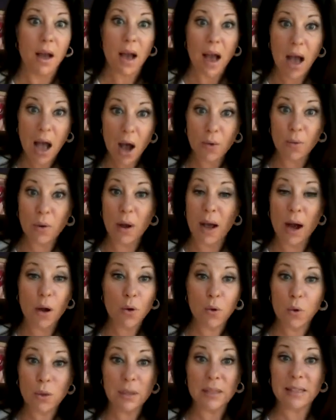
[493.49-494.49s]
How, how
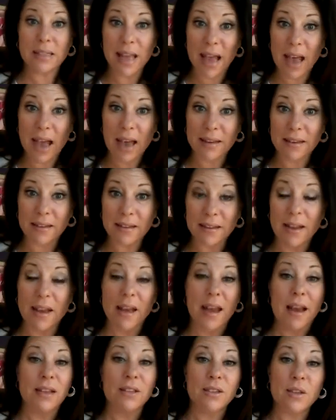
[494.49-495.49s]
cool is that?
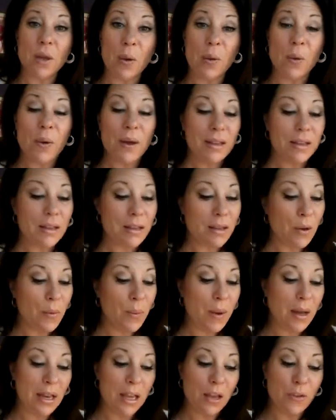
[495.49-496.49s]
So you know
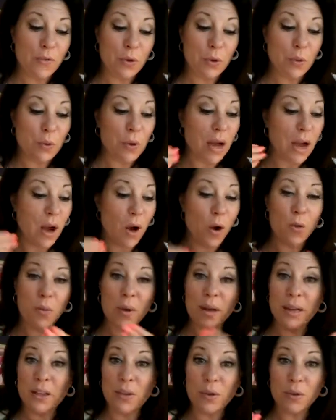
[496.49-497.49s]
what? If you're
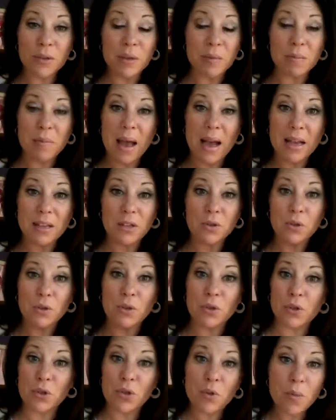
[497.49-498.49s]
already those
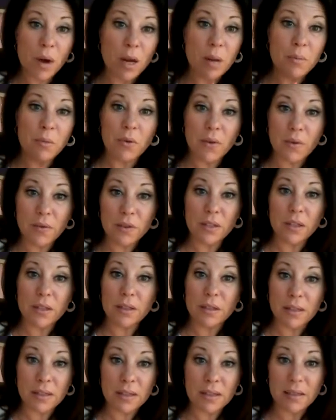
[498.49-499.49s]
ambassadors and you want to move up to,
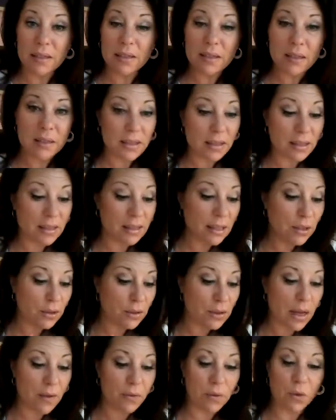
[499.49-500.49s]
to the to the leader
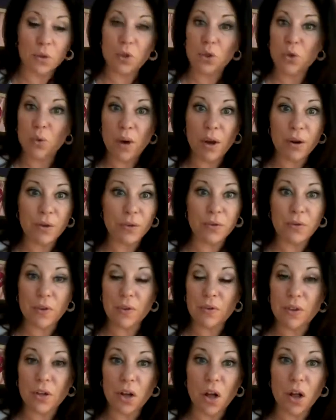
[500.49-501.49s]
levels, two hundred and
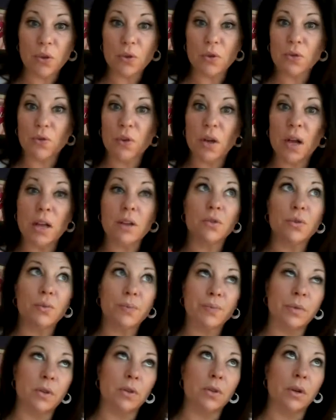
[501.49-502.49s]
fifty dollars for
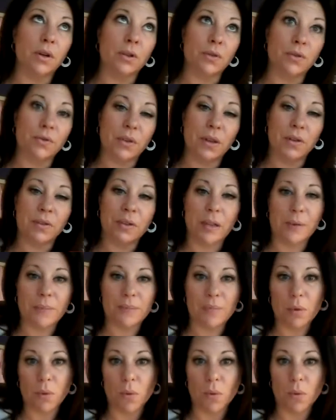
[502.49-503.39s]
two hundred fifty.